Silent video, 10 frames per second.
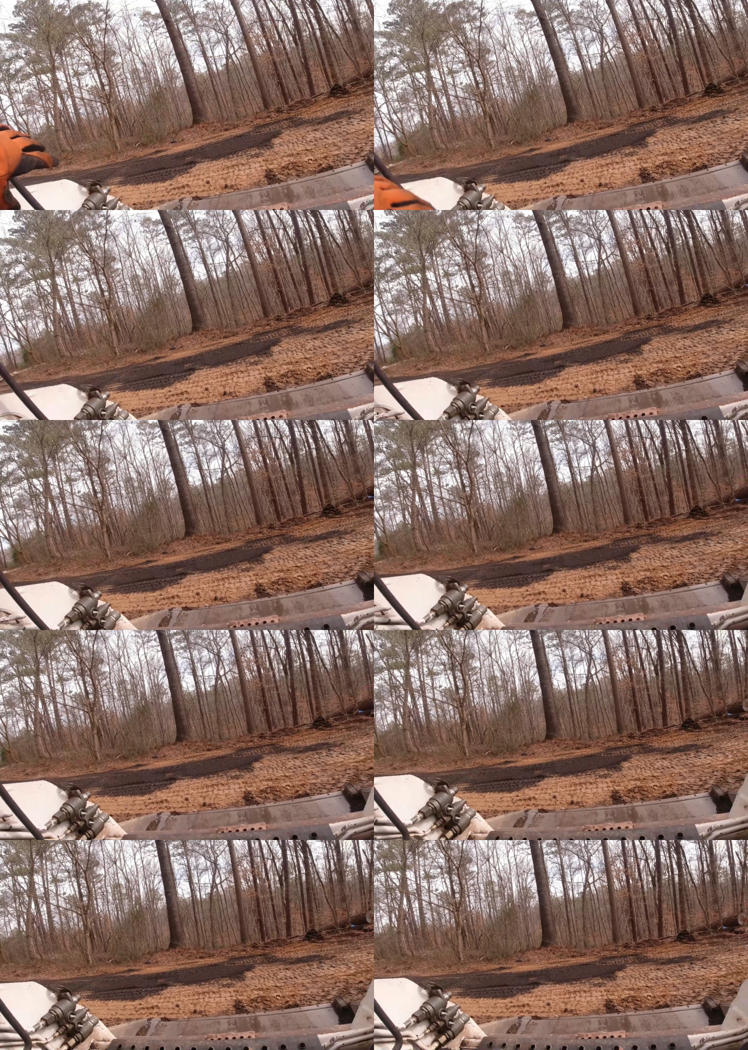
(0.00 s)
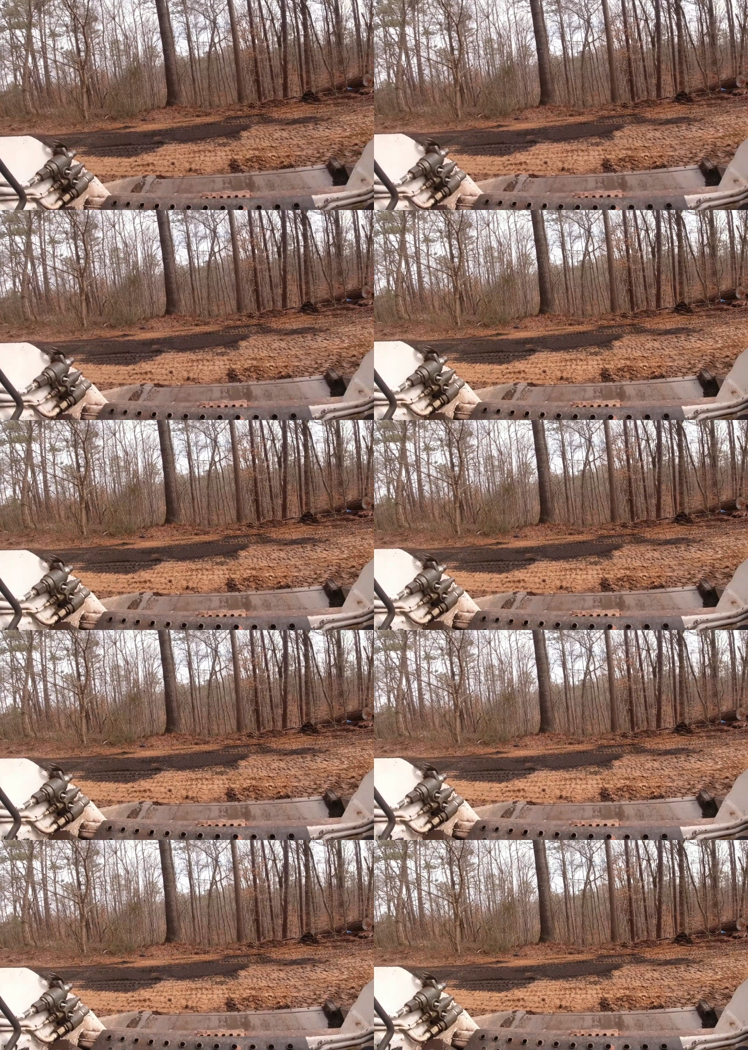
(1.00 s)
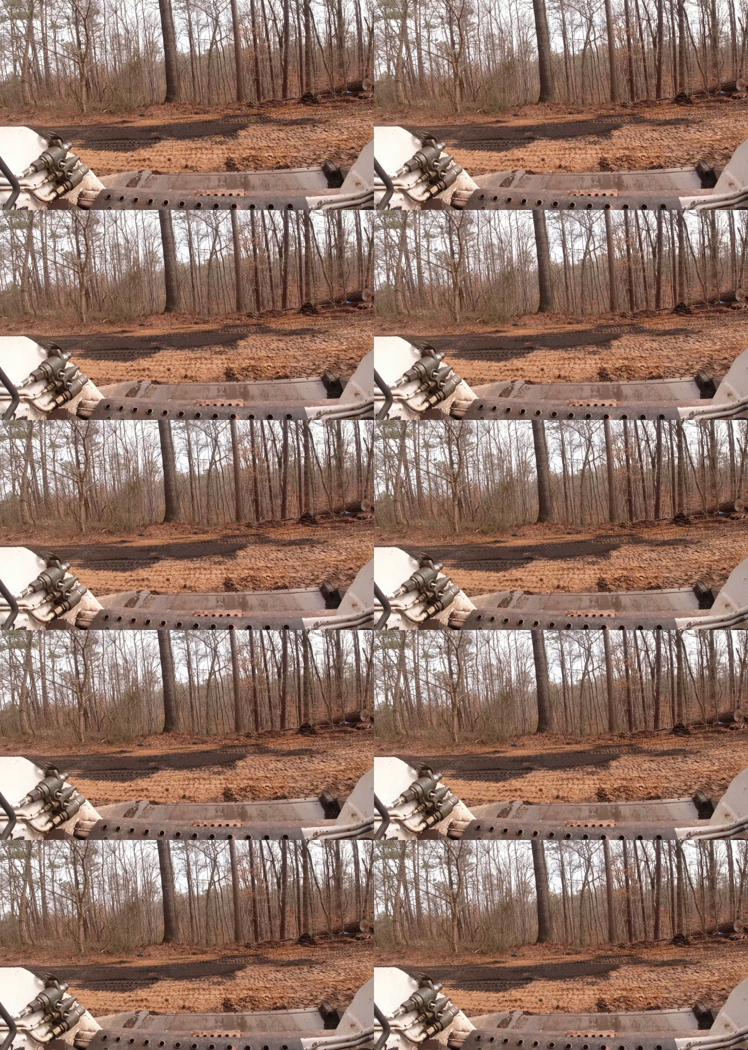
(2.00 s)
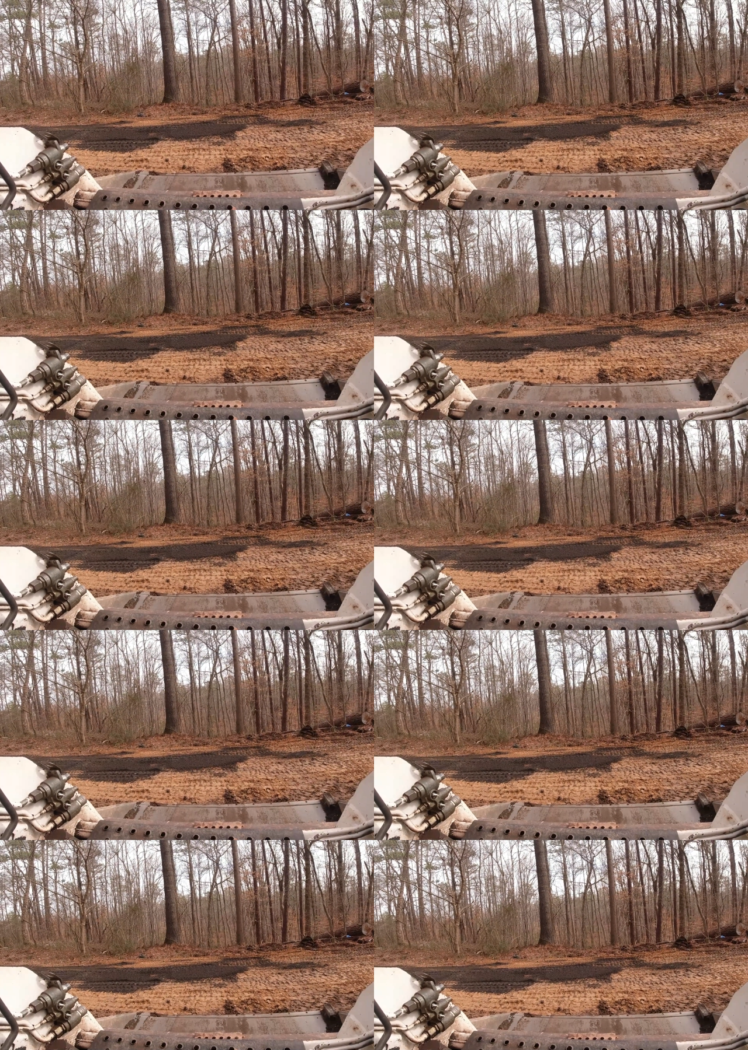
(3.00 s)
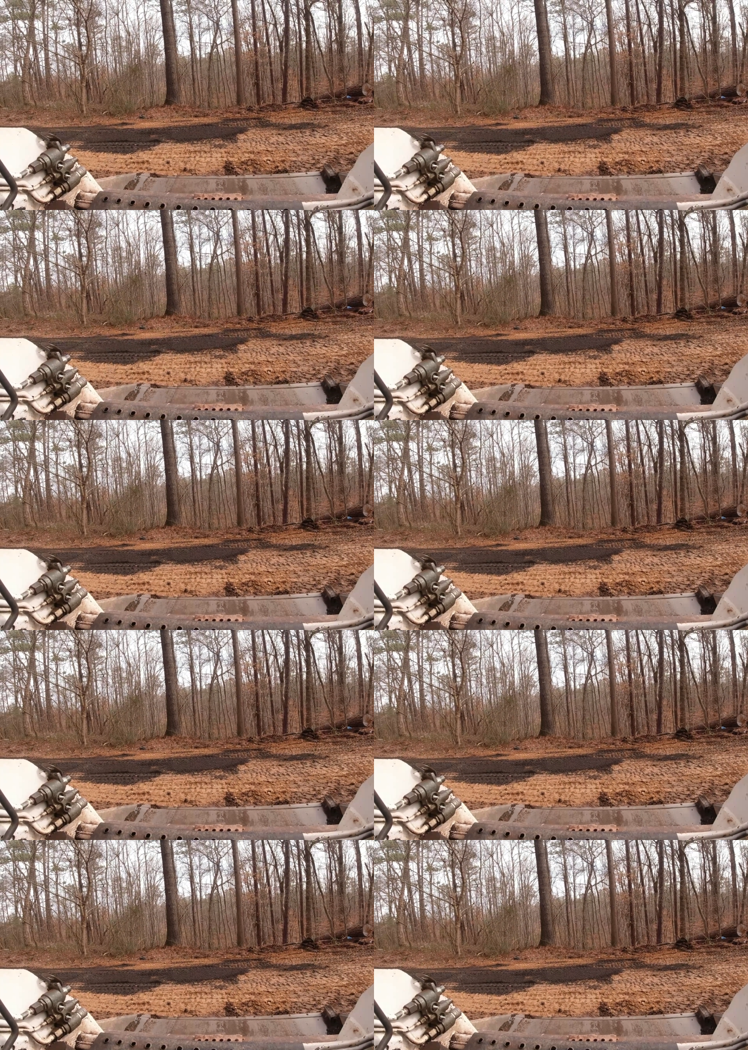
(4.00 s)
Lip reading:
[unreadable: no face in view]